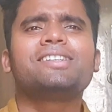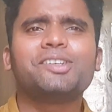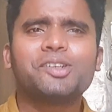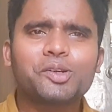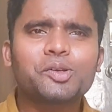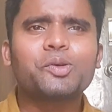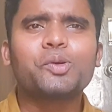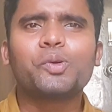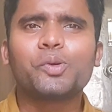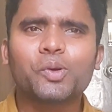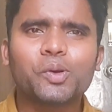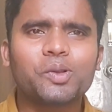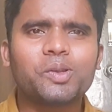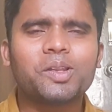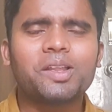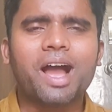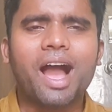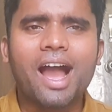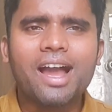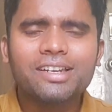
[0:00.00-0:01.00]
your
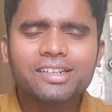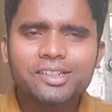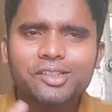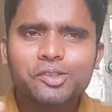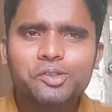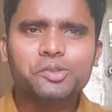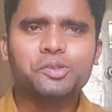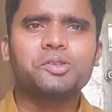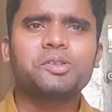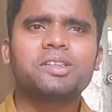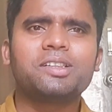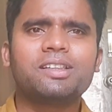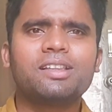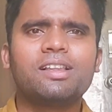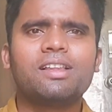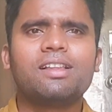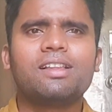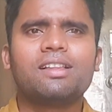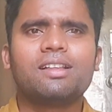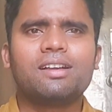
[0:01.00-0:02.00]
goal and you
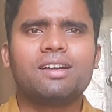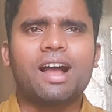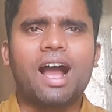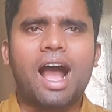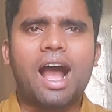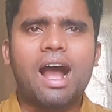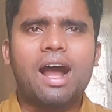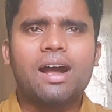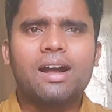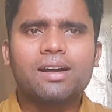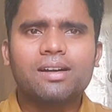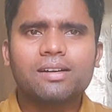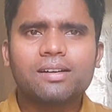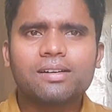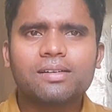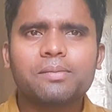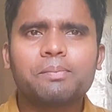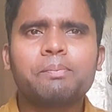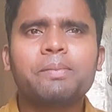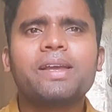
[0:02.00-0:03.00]

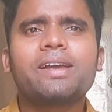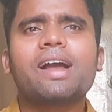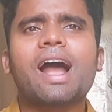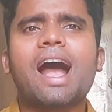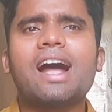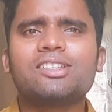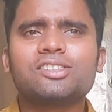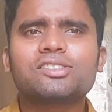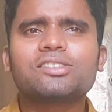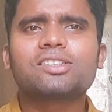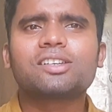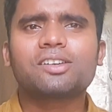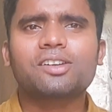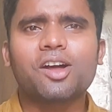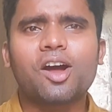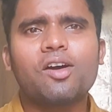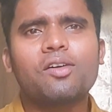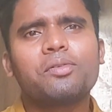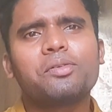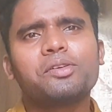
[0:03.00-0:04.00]
will make answer
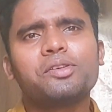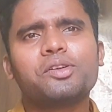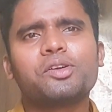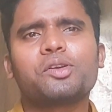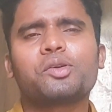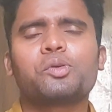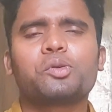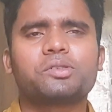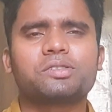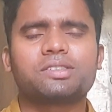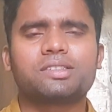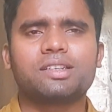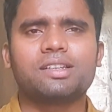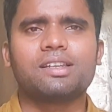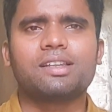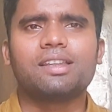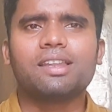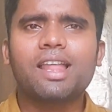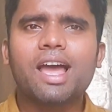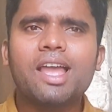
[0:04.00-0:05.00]
of your
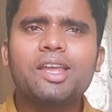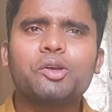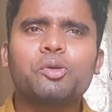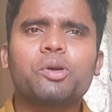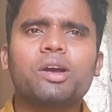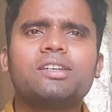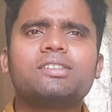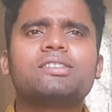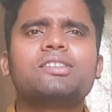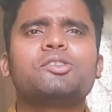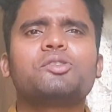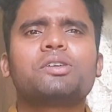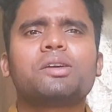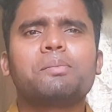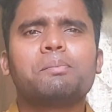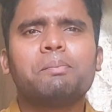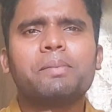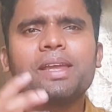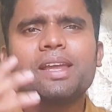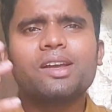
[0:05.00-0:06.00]
question. Likewise, you
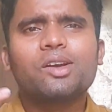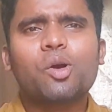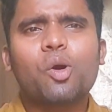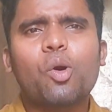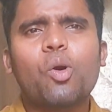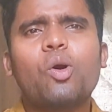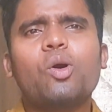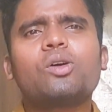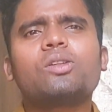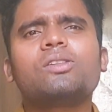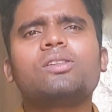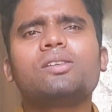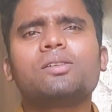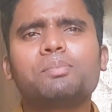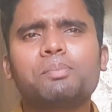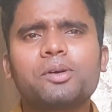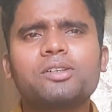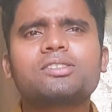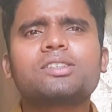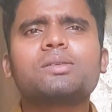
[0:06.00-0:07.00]
can make all the
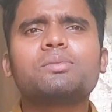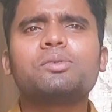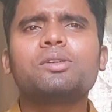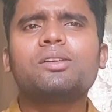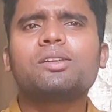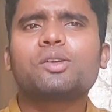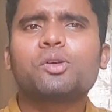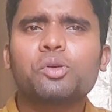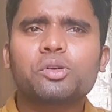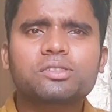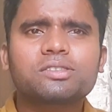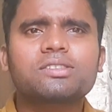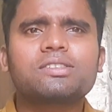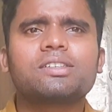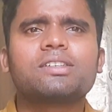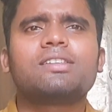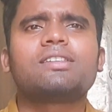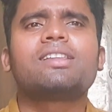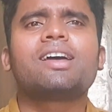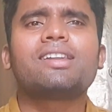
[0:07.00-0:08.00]
possible
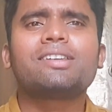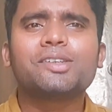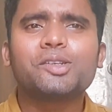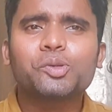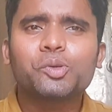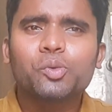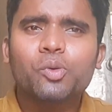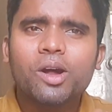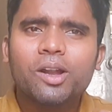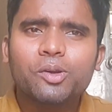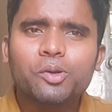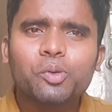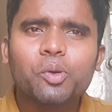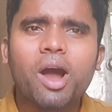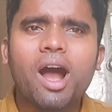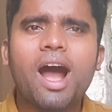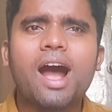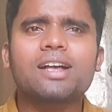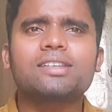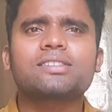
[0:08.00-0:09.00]
question that you want to
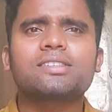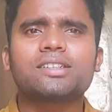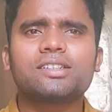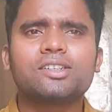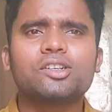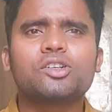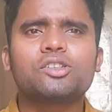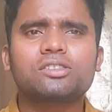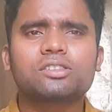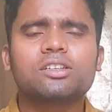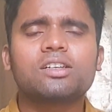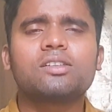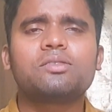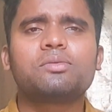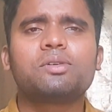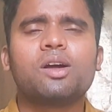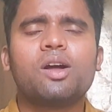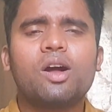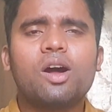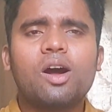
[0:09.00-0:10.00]
ask yourself
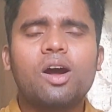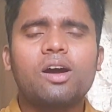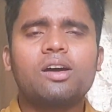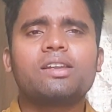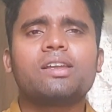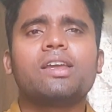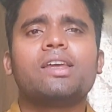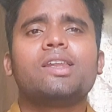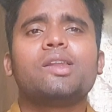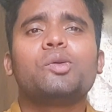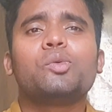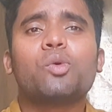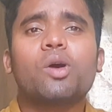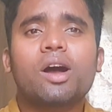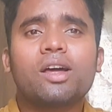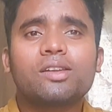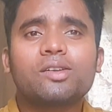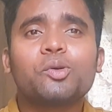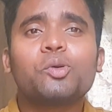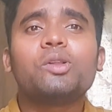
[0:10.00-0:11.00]
or
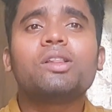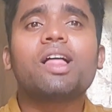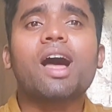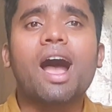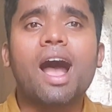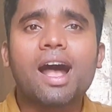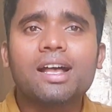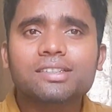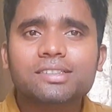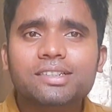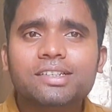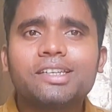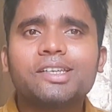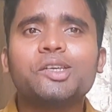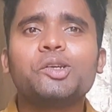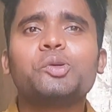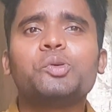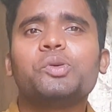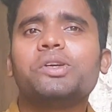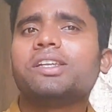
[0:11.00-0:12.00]
anyone will ask
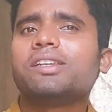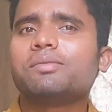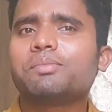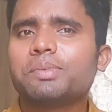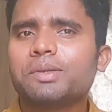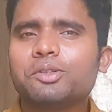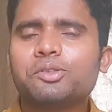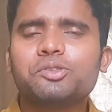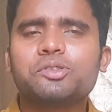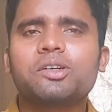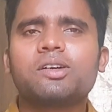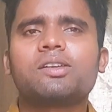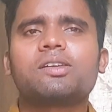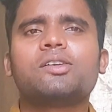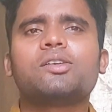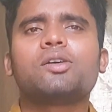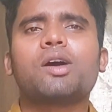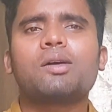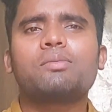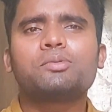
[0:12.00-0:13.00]
you in future.
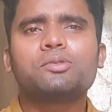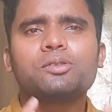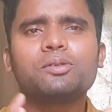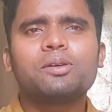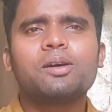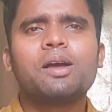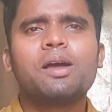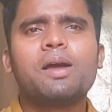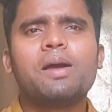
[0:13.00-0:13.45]
You have to